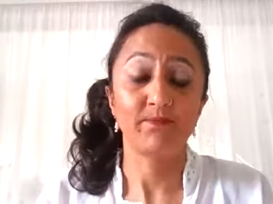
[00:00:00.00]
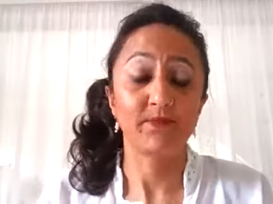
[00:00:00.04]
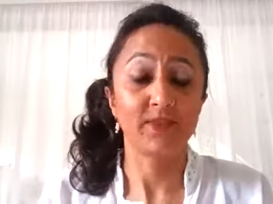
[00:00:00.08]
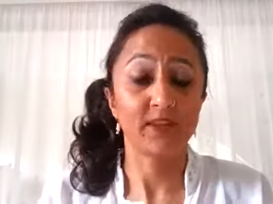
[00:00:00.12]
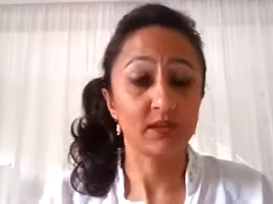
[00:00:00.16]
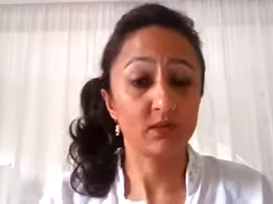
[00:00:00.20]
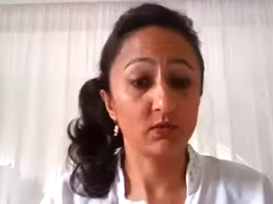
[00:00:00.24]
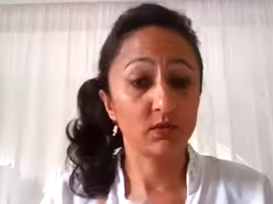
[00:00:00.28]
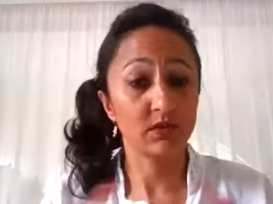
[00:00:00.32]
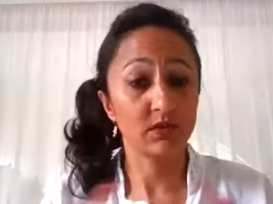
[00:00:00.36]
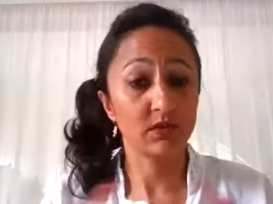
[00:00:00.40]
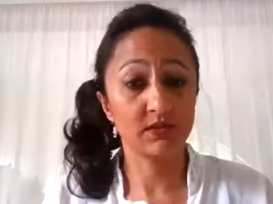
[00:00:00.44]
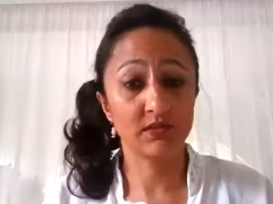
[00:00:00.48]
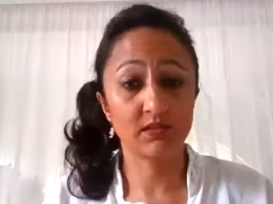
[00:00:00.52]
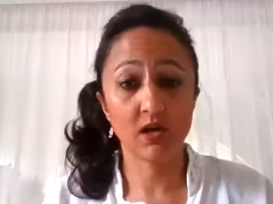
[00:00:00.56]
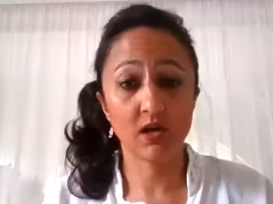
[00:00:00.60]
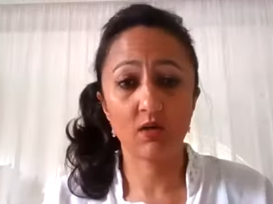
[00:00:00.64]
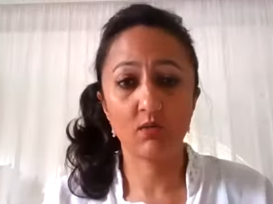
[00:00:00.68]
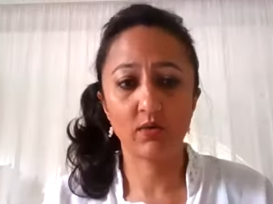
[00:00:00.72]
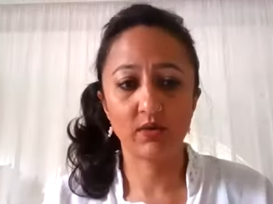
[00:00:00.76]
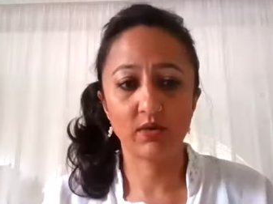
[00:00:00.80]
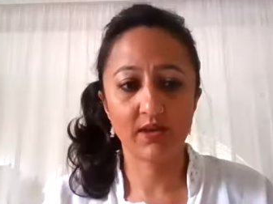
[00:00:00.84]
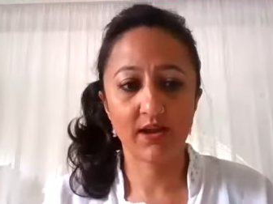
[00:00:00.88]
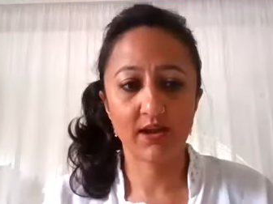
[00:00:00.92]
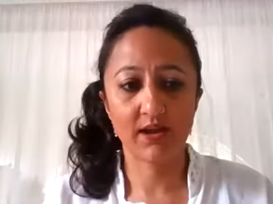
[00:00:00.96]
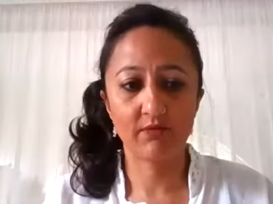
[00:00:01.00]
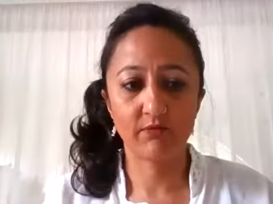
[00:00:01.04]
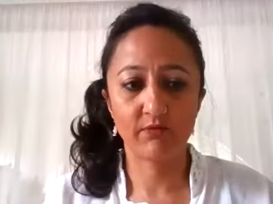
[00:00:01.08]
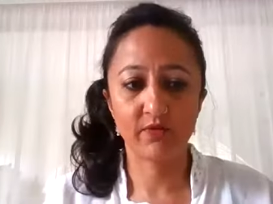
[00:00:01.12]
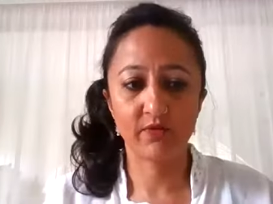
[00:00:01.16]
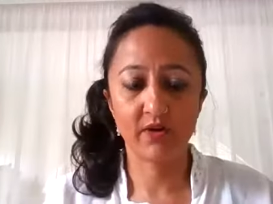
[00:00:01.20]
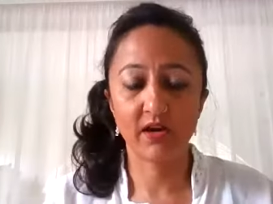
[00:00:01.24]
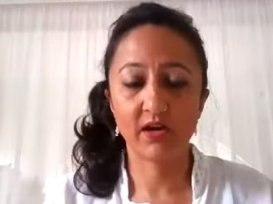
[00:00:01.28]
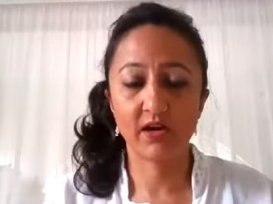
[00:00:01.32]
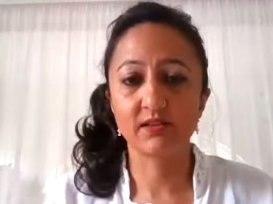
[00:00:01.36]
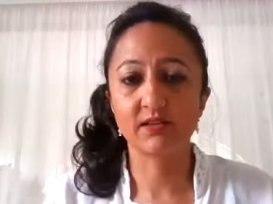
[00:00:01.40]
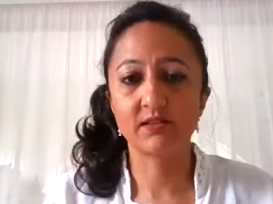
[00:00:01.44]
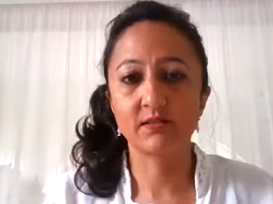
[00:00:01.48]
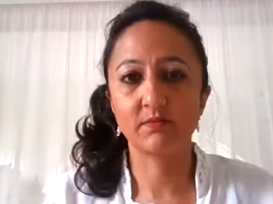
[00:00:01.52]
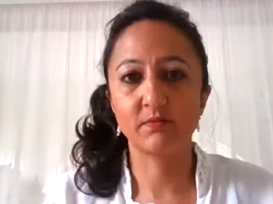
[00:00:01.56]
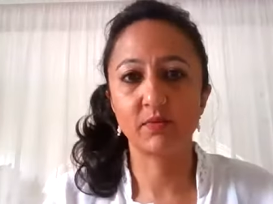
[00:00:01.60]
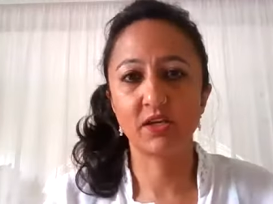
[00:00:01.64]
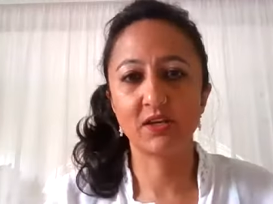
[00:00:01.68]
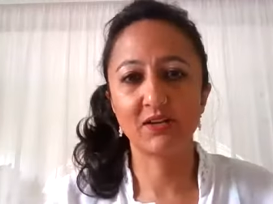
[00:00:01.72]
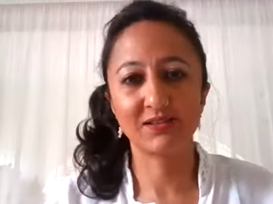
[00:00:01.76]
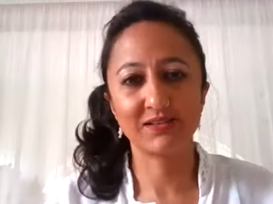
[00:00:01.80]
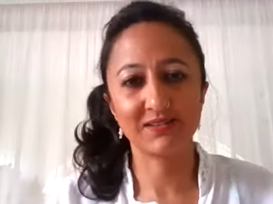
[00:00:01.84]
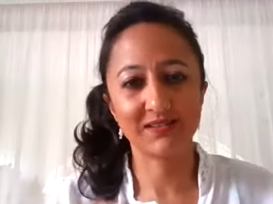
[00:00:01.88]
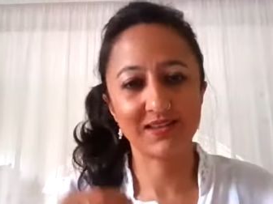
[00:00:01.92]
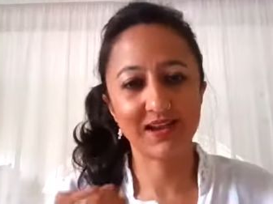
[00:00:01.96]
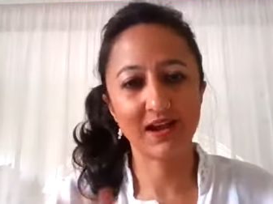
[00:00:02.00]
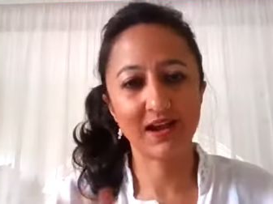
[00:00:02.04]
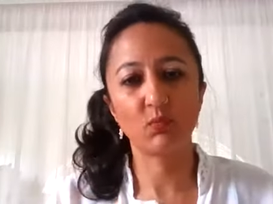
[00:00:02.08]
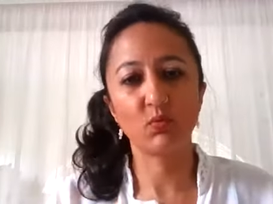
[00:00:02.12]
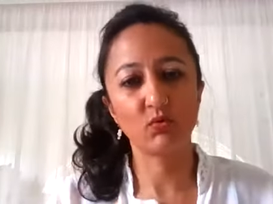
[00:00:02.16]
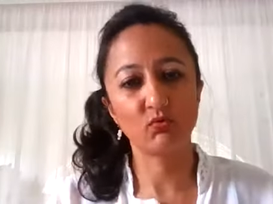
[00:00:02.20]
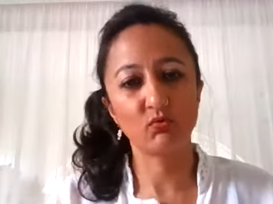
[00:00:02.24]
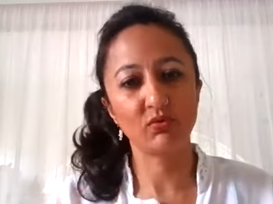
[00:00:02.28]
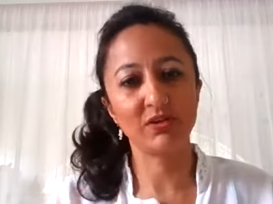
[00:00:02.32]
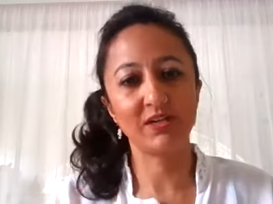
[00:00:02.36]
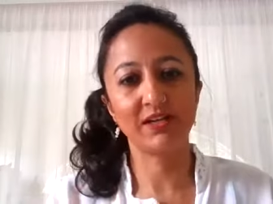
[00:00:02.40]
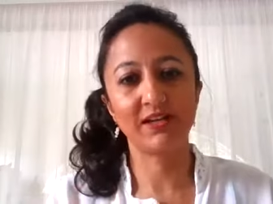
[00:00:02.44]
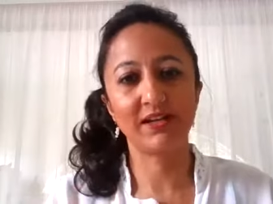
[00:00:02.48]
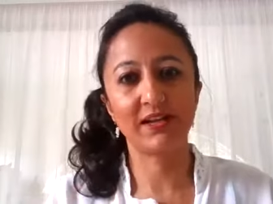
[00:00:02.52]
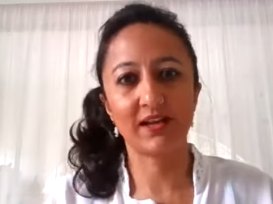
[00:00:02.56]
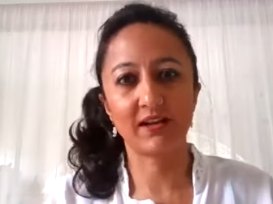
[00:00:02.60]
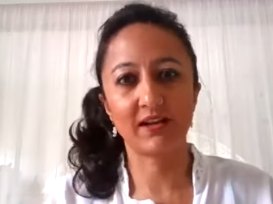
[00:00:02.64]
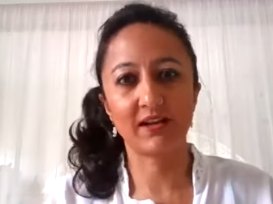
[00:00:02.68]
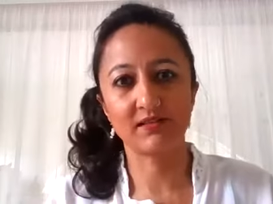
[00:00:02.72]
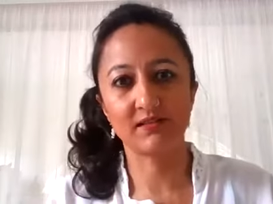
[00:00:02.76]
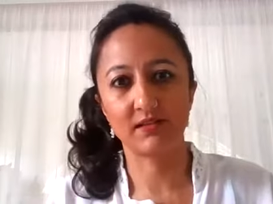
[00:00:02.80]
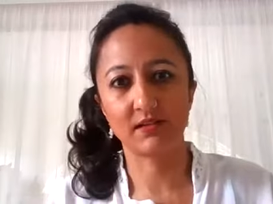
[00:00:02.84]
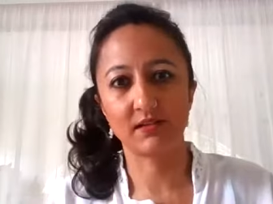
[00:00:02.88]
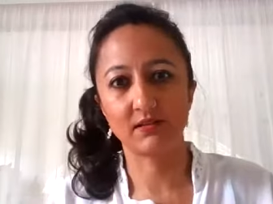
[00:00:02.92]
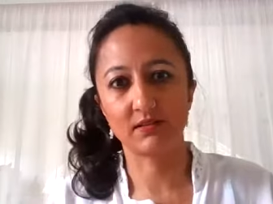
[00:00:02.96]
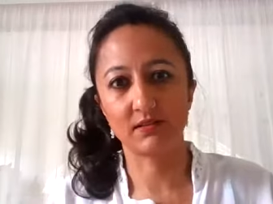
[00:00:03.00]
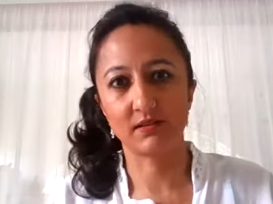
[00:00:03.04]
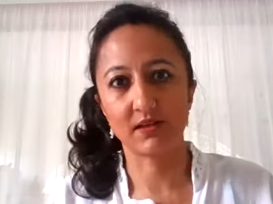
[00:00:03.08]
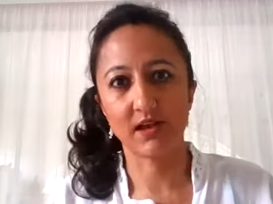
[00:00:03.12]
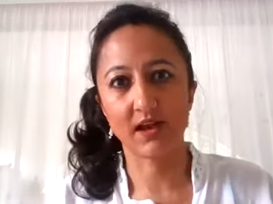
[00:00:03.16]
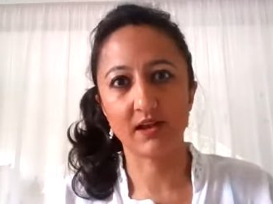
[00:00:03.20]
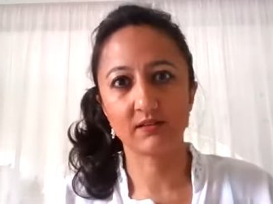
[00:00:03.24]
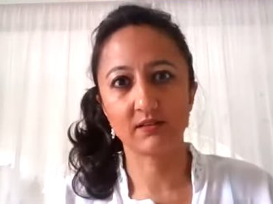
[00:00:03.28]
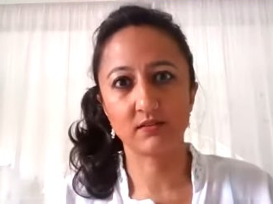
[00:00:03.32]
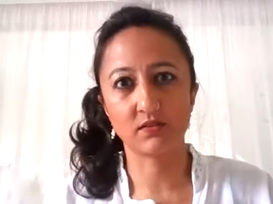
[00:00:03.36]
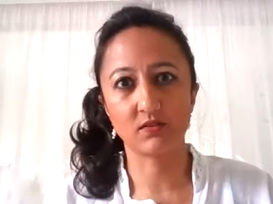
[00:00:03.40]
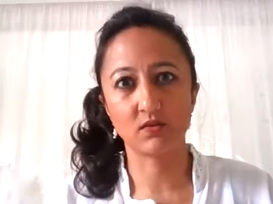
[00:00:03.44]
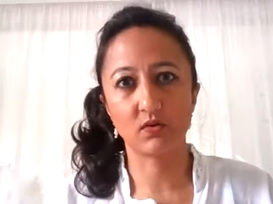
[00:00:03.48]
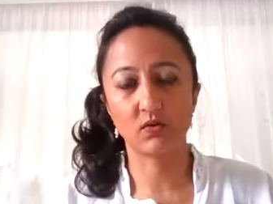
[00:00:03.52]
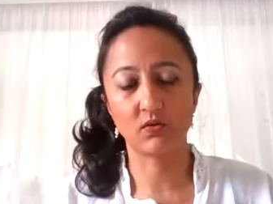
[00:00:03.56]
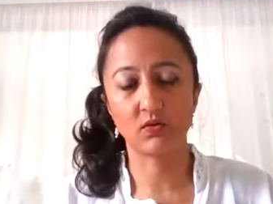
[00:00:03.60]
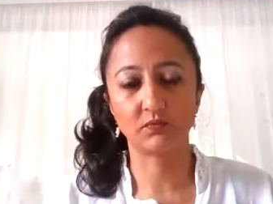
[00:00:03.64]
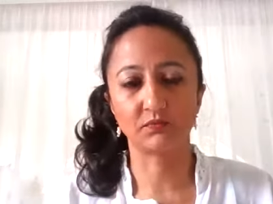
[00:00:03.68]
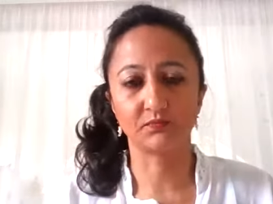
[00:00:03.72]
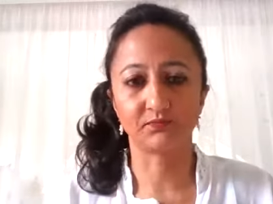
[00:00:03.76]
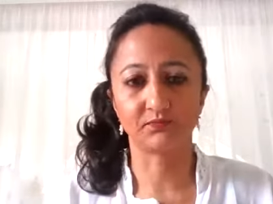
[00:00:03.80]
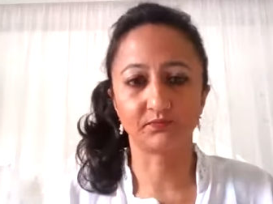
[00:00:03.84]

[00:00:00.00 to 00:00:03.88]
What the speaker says: I'm going to start with that first because that will really get us into that zone.